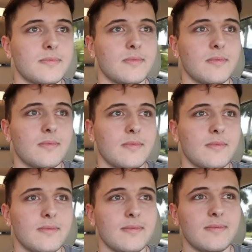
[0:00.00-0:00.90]

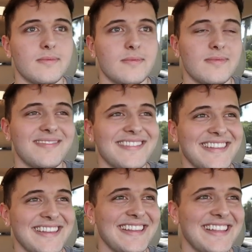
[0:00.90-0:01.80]

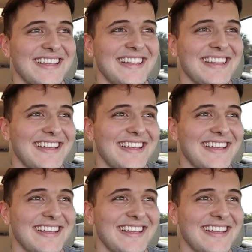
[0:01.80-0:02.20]
(not speaking)